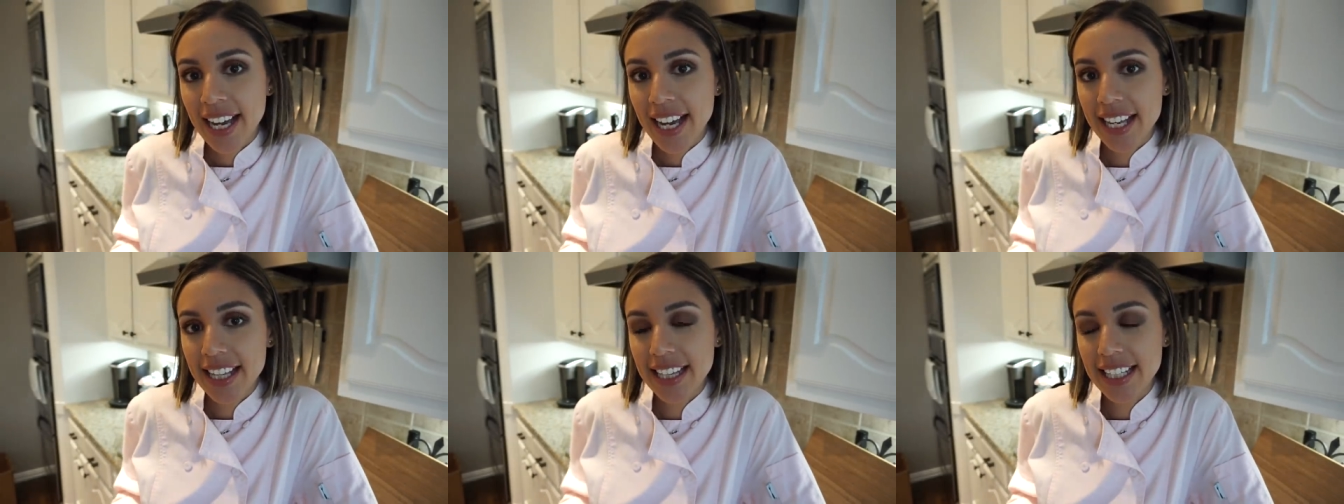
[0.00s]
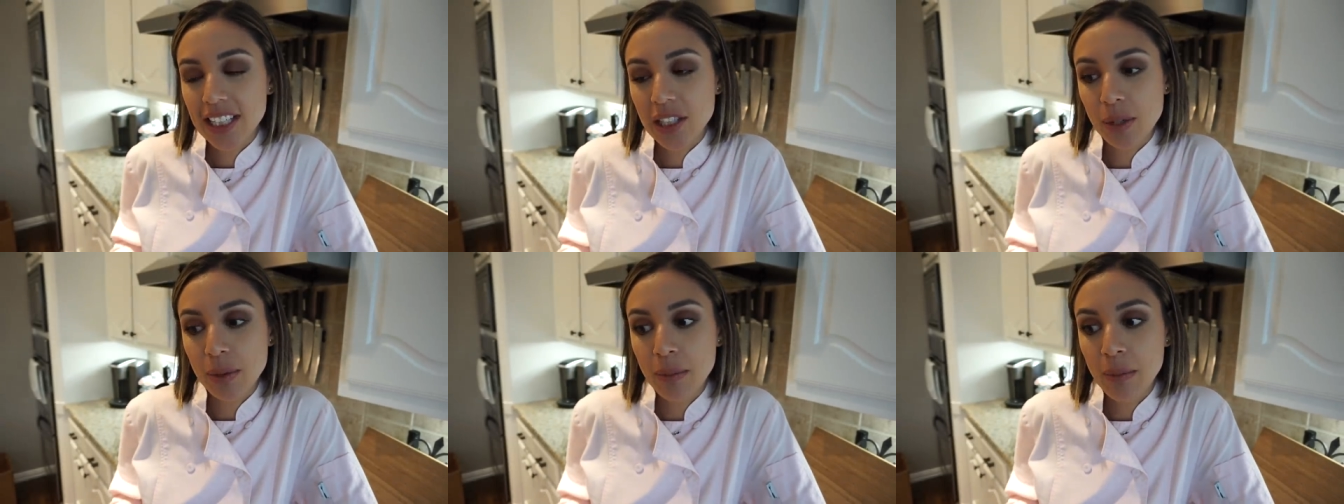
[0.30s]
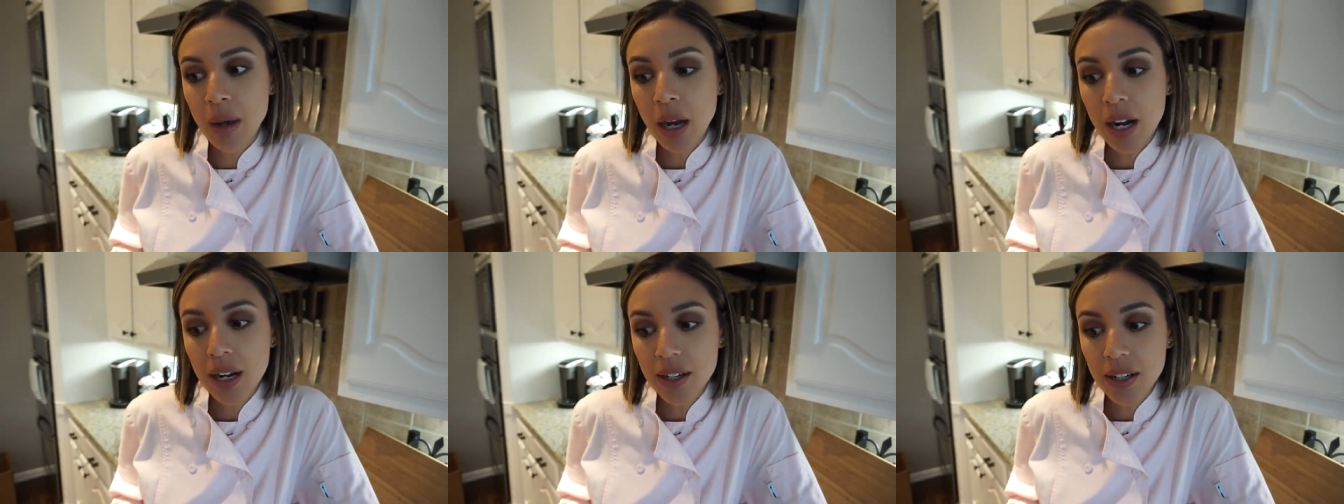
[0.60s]
I think
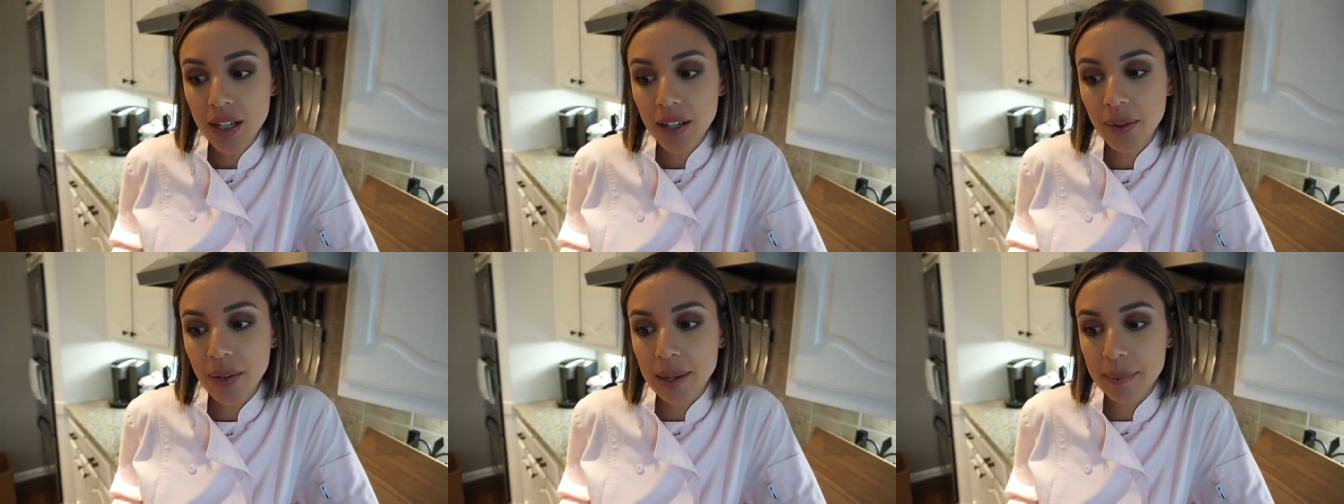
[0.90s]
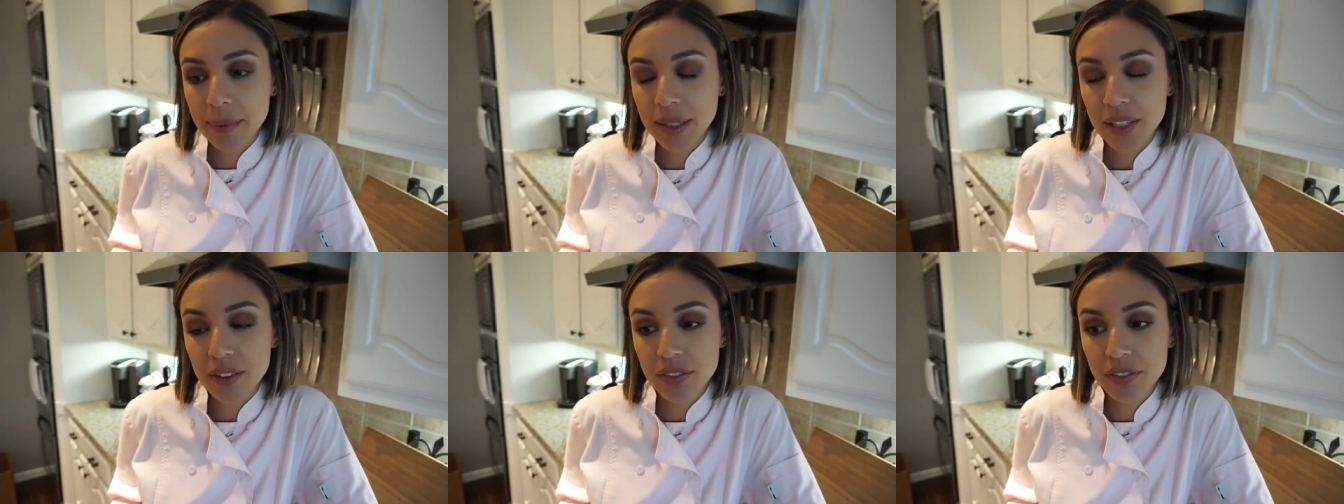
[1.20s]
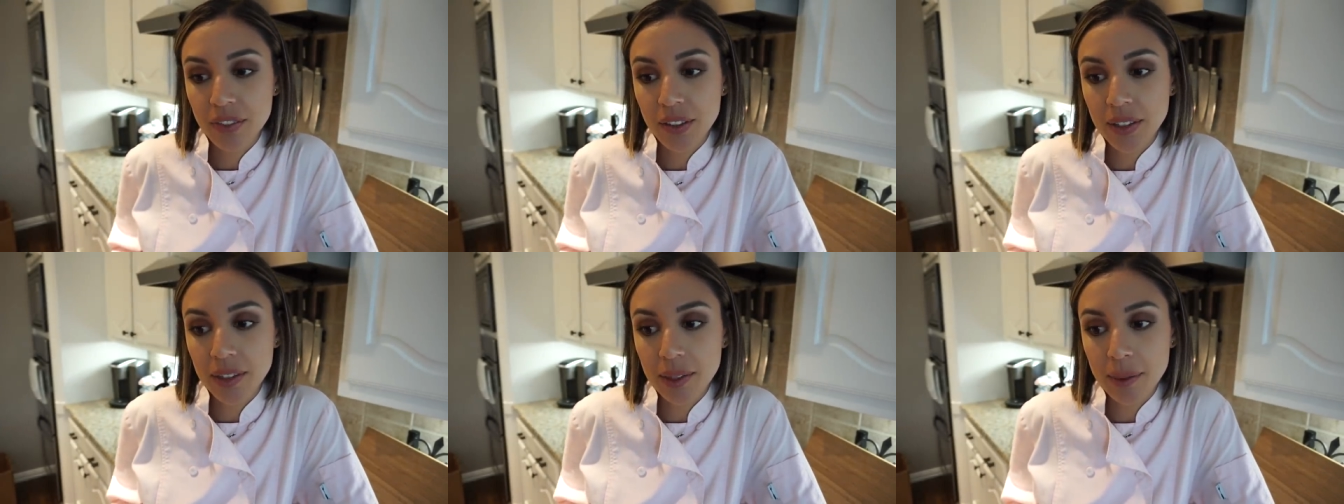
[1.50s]
tomorrow I'm gonna
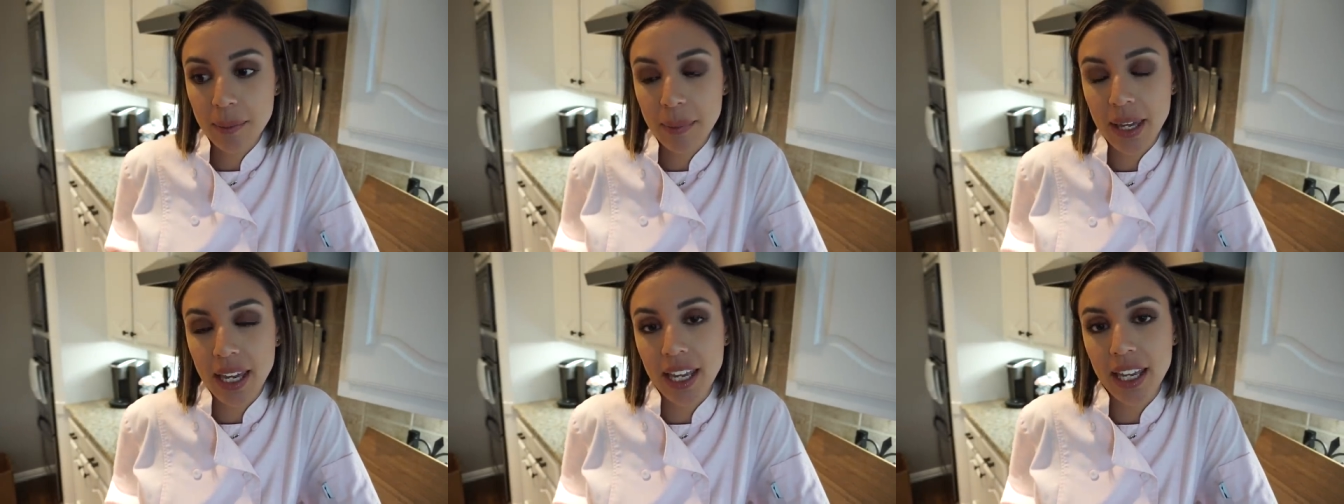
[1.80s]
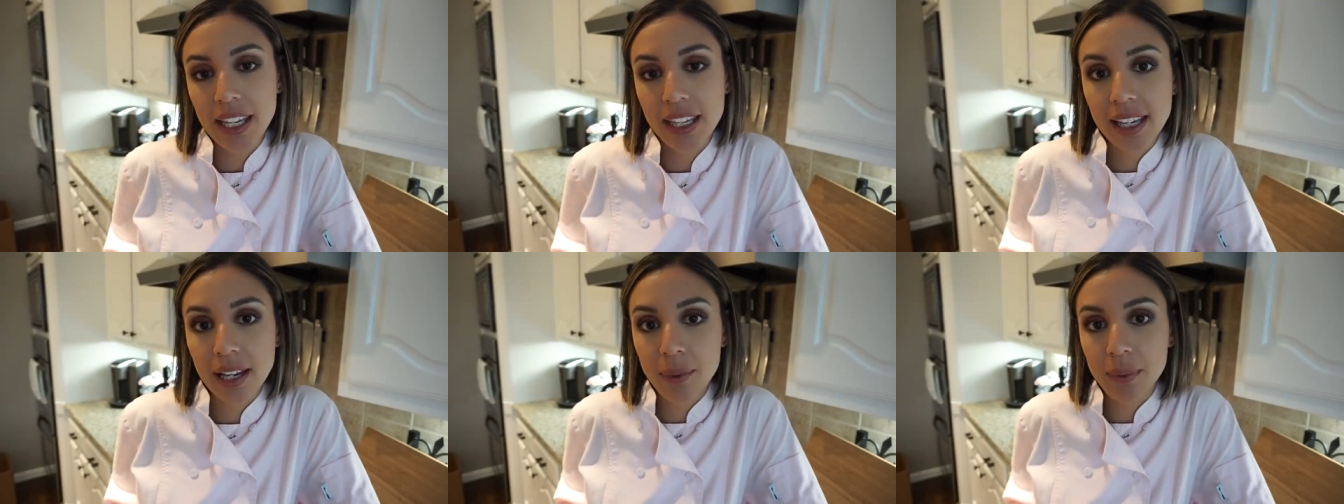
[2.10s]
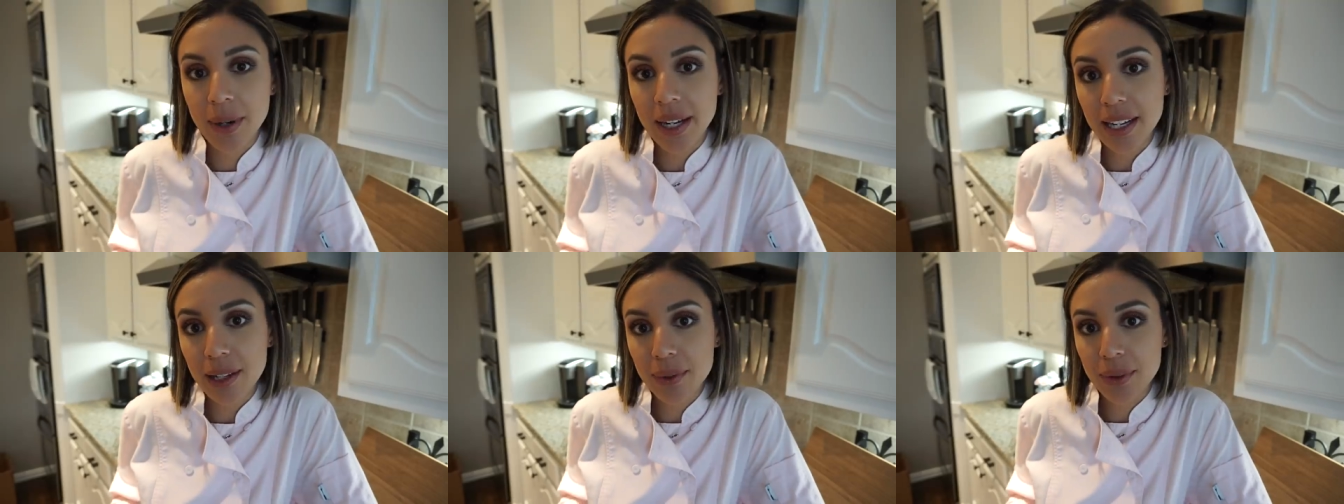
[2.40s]
film a get
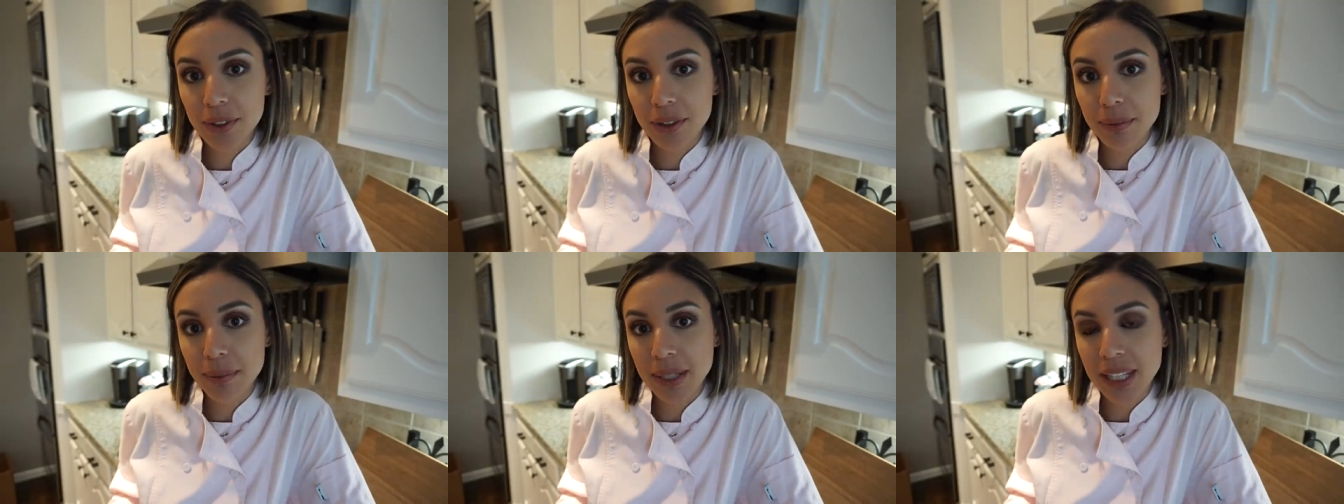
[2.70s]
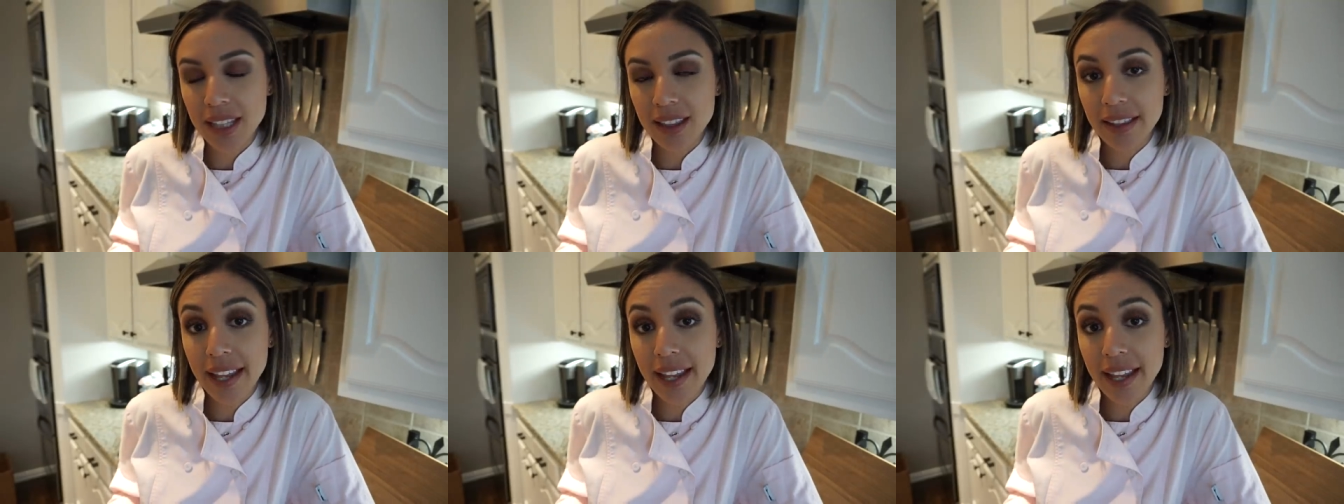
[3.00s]
ready with me